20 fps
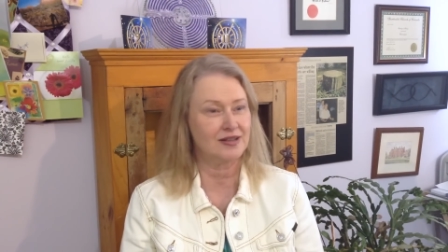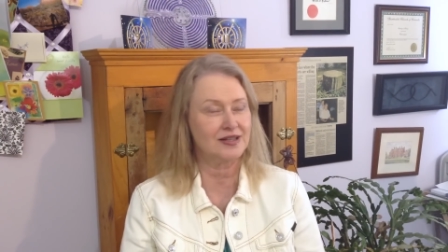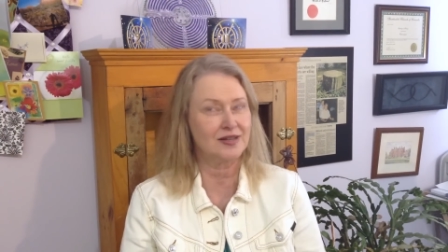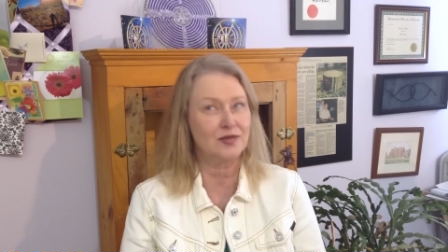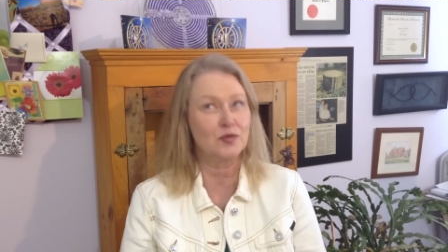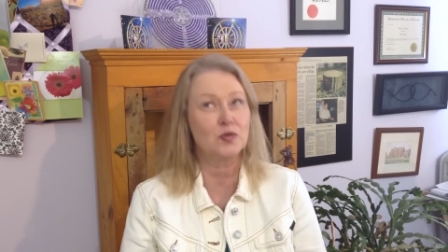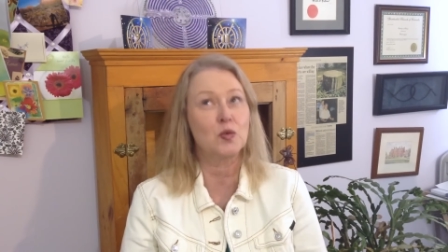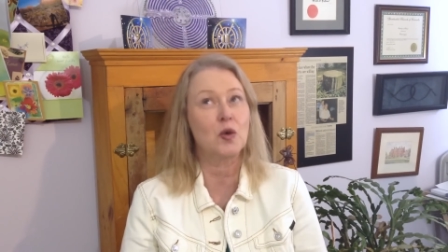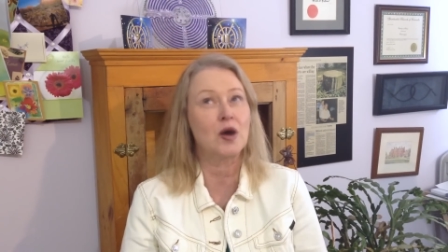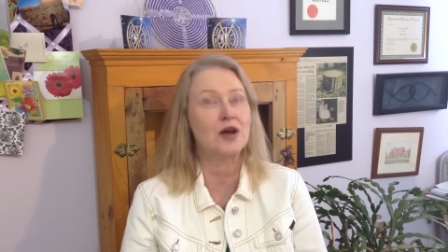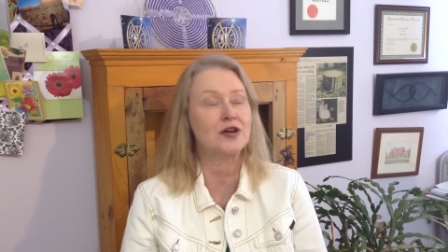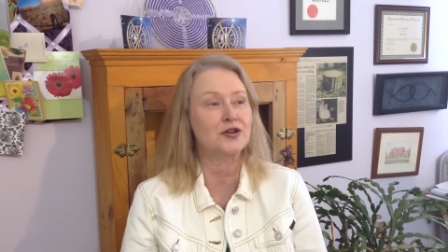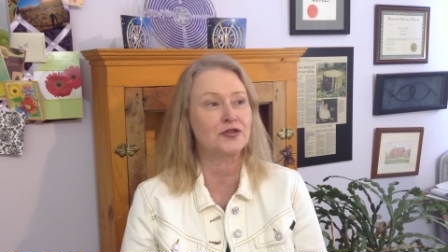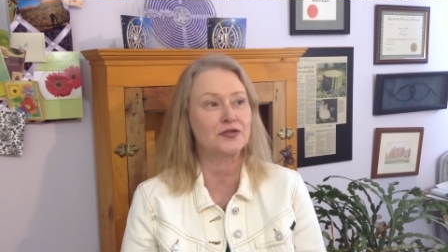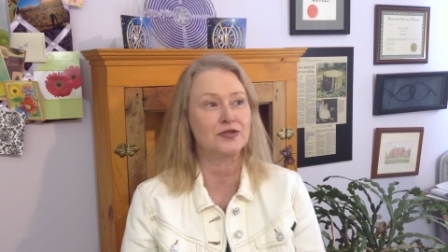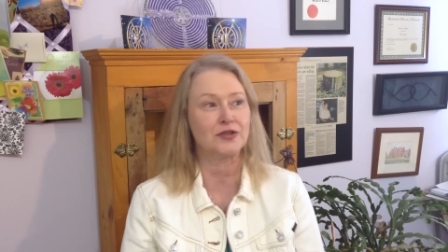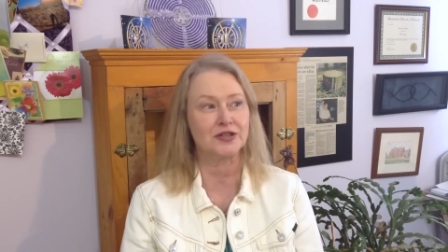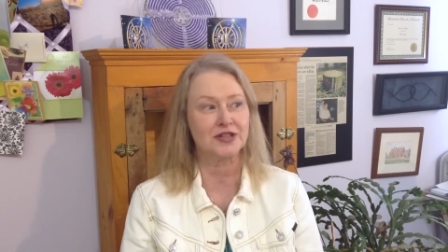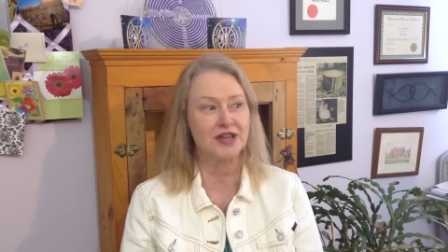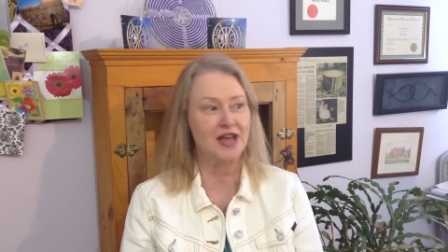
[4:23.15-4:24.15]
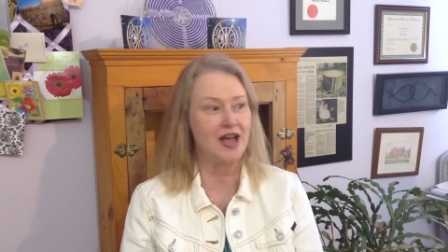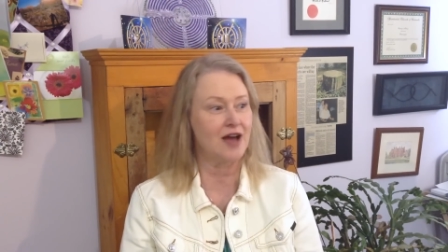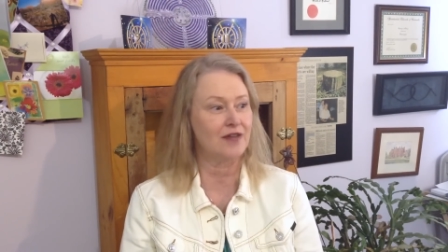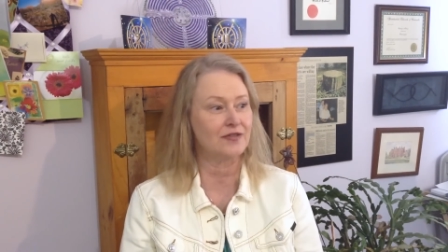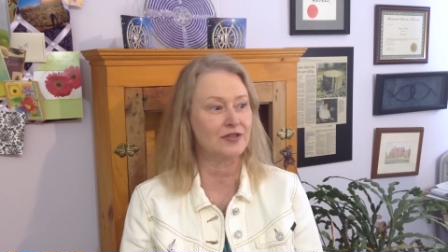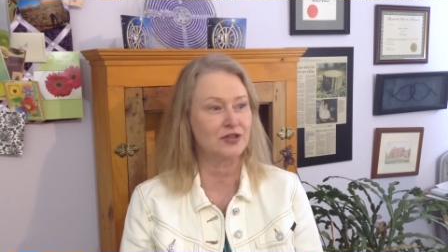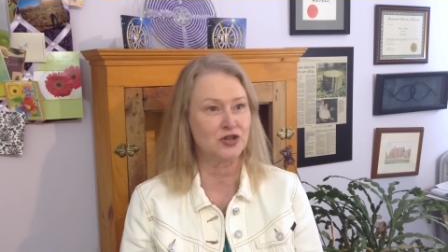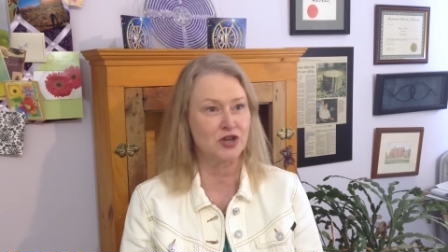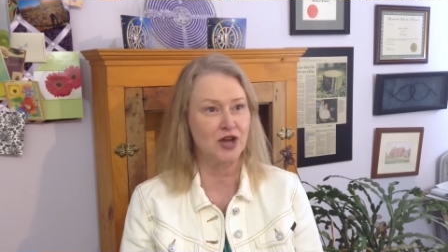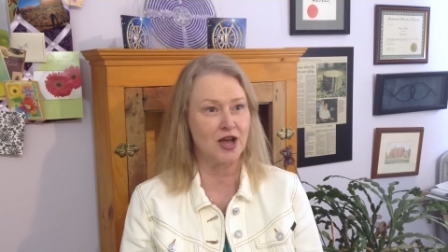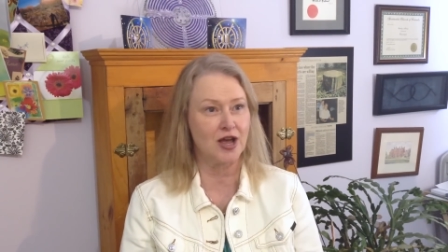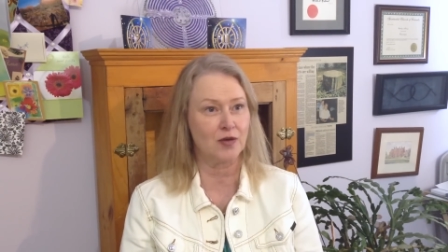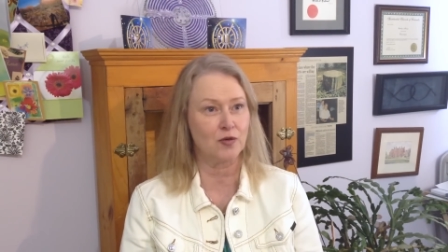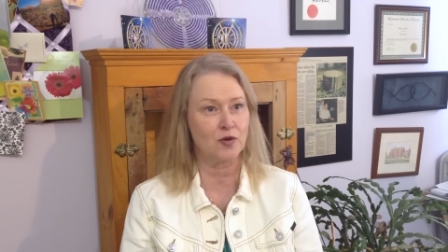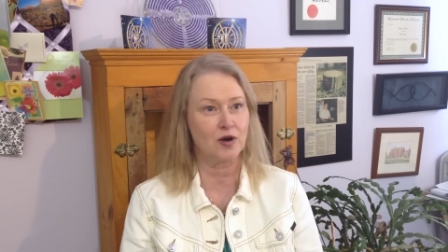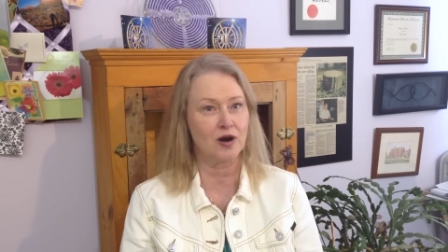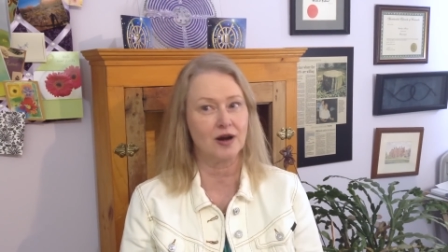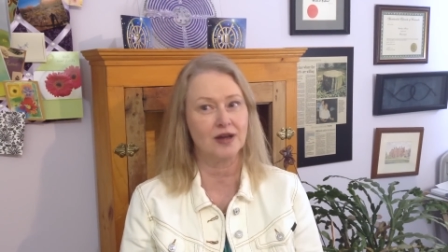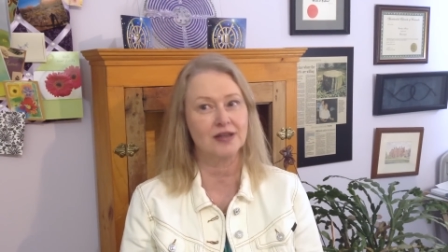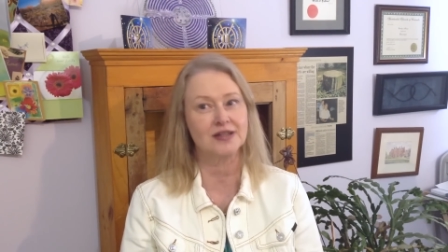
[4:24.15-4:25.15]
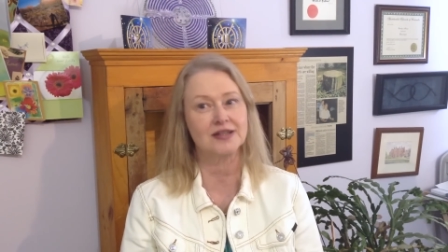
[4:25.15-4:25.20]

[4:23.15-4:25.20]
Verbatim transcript: It's wonderful to have the Jaguar.